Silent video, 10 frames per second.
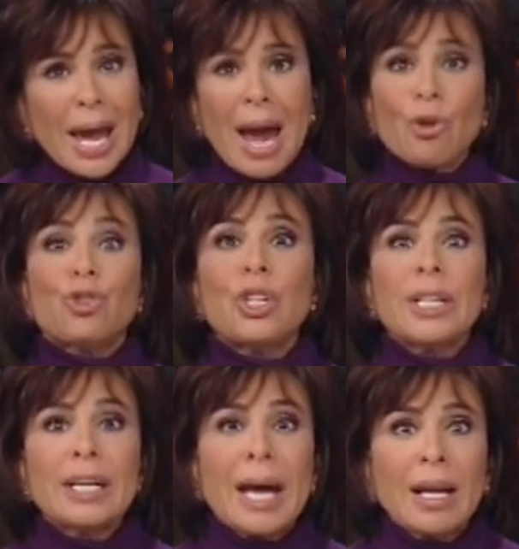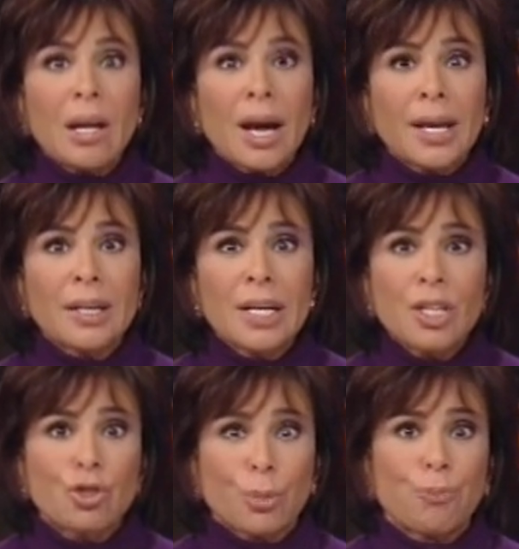ousting an ally in
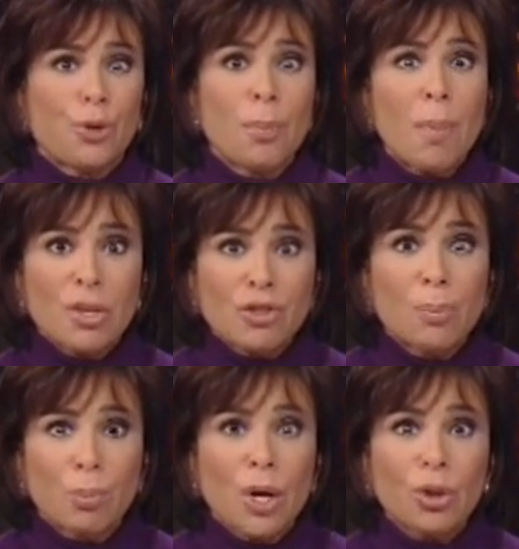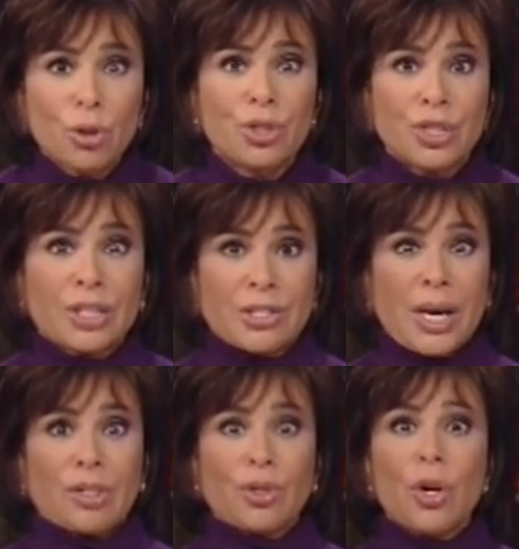Egypt for the Muslim Brotherhood
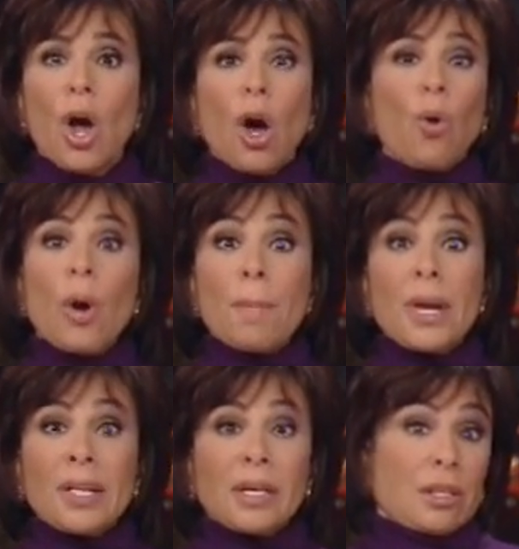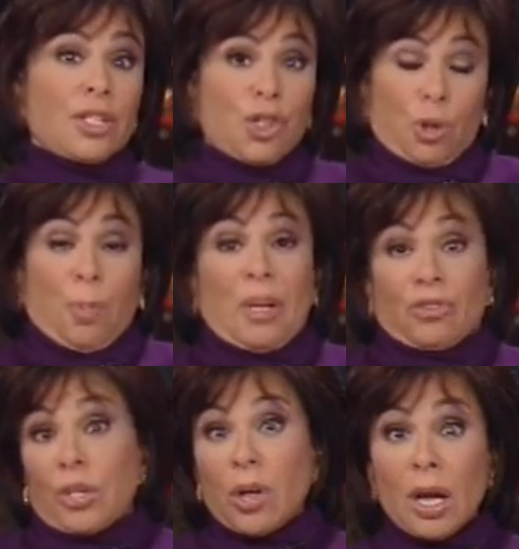dictator who immediately
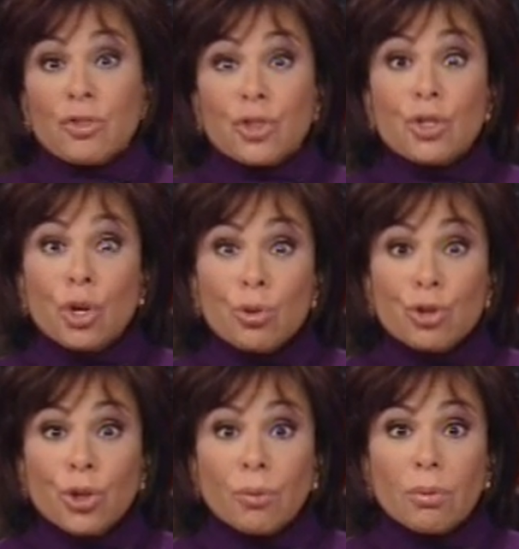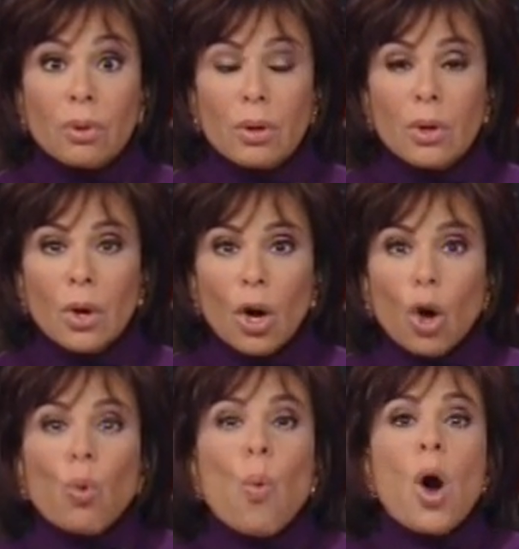suspends the Constitution,
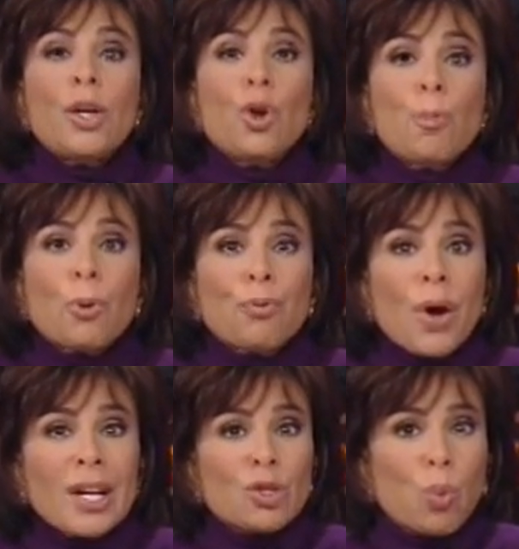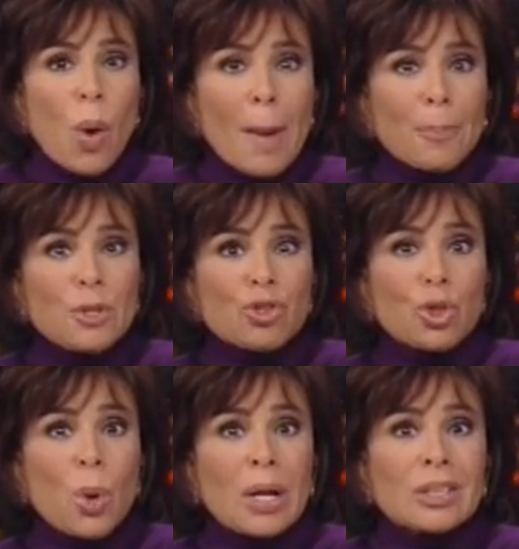or one who provides weapons
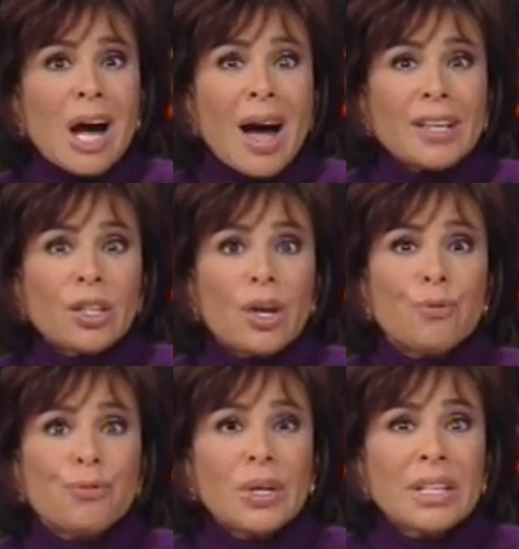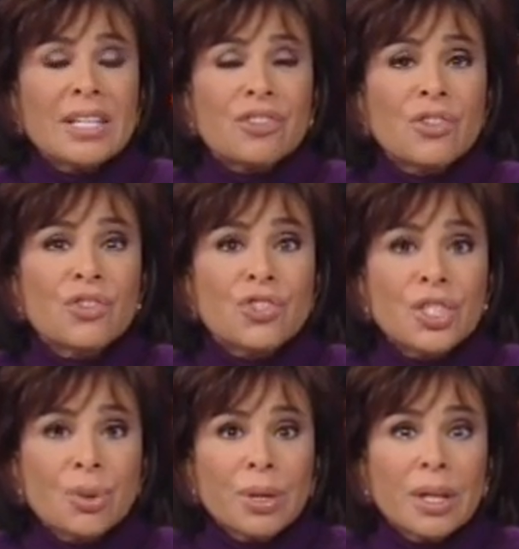to al-Qaeda affiliates in
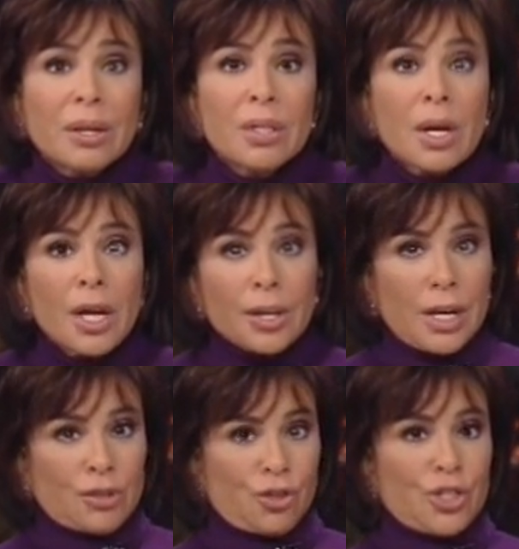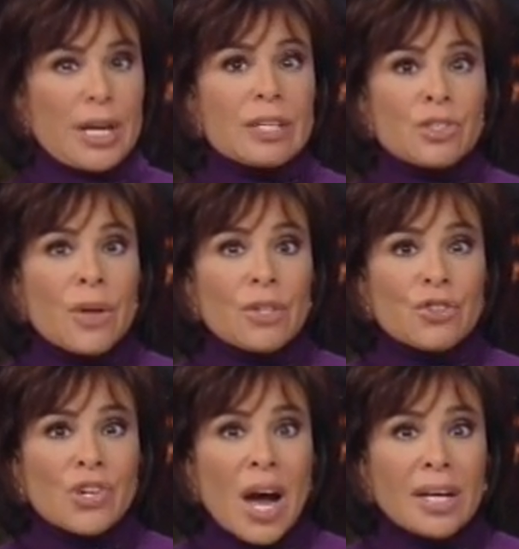Syria, yet stands on the
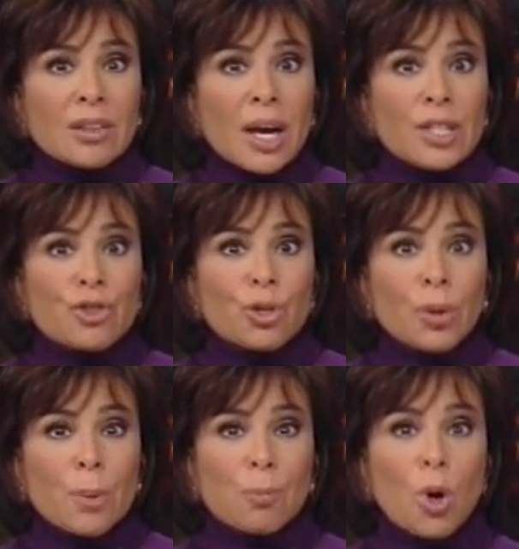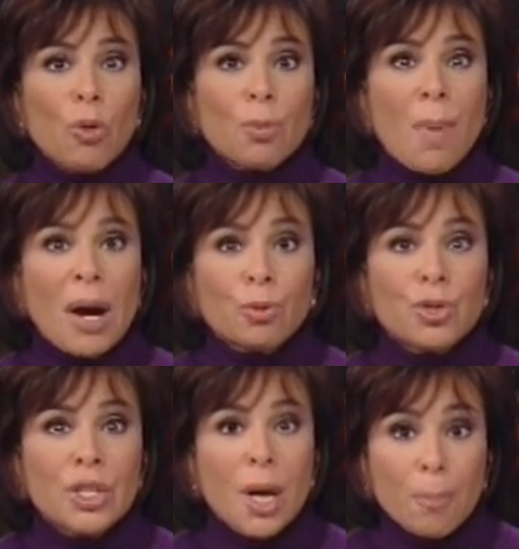sidelines during a
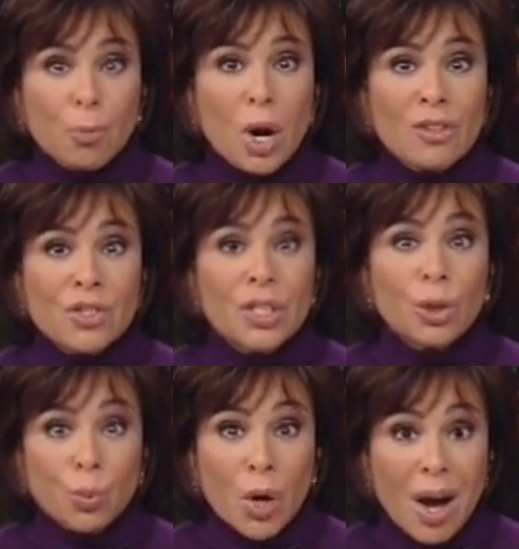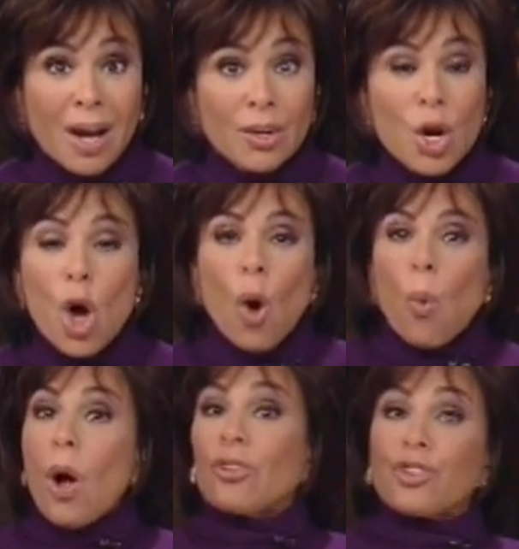pro-democracy uprising in Iran
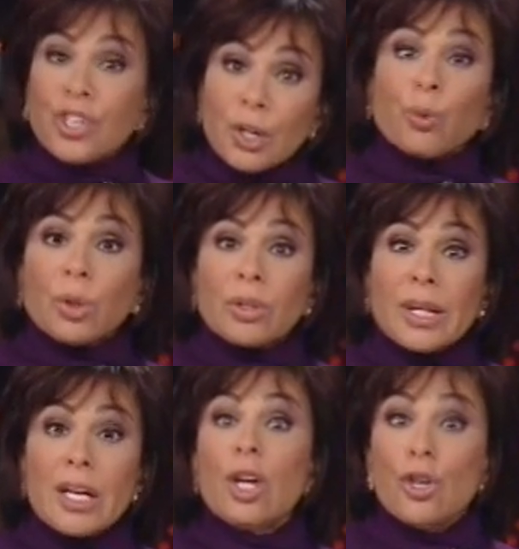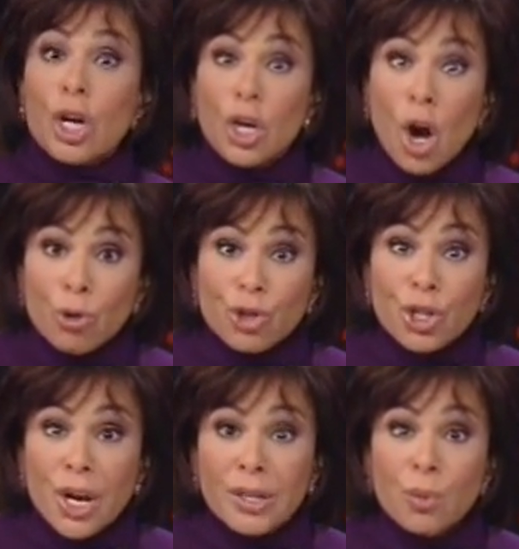while secretly
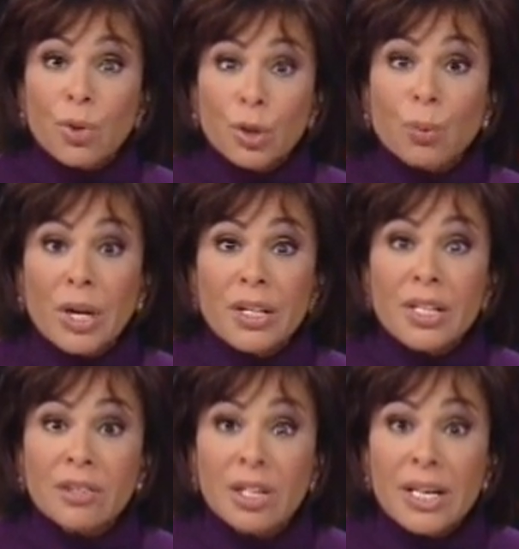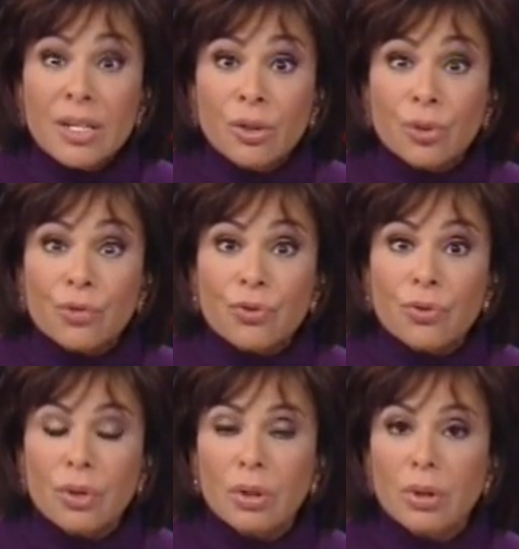negotiating with Iranian
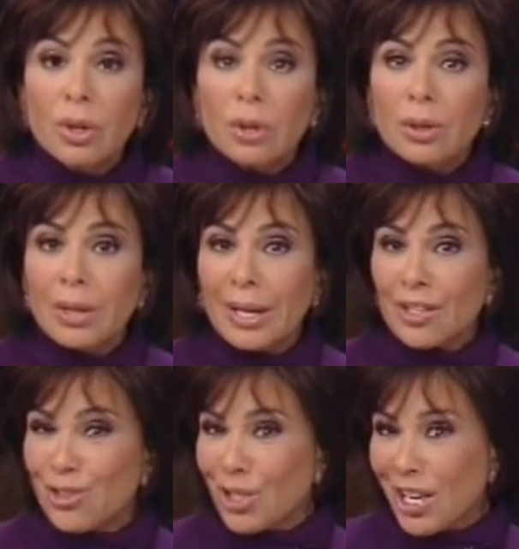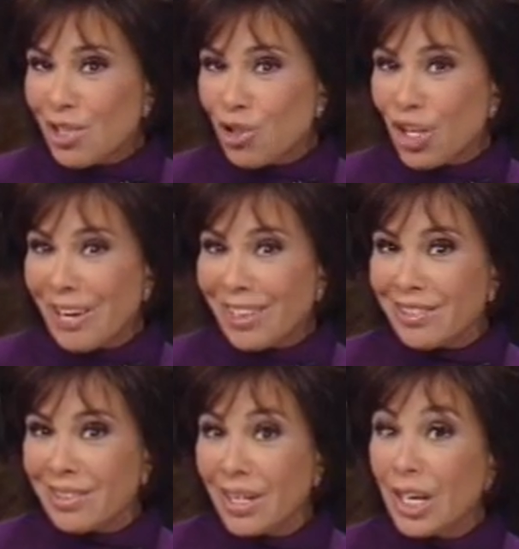leaders. Last I
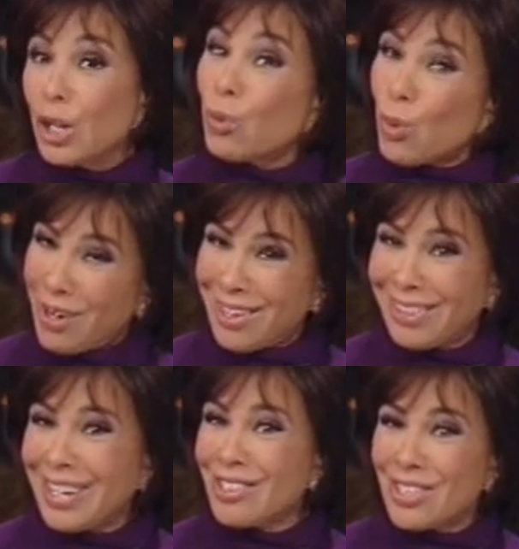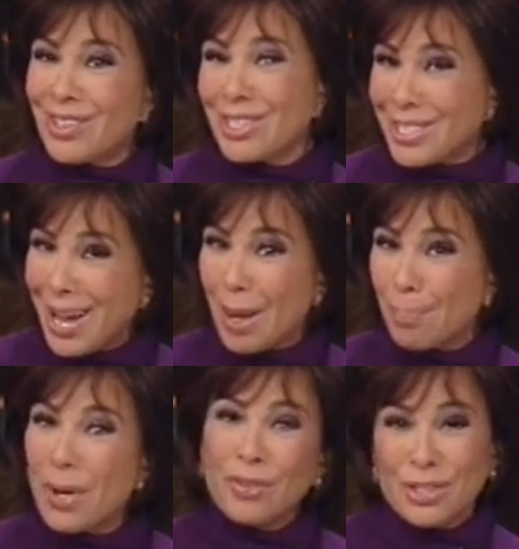checked, Iran is at the
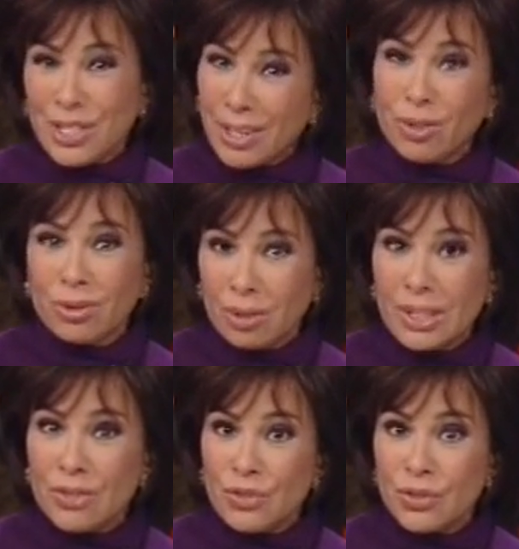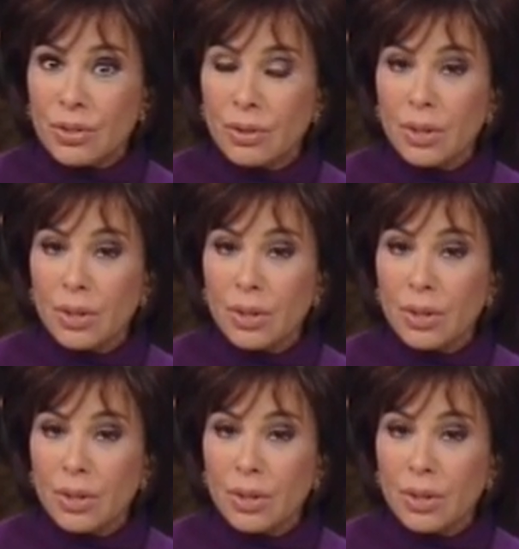top of the terror list.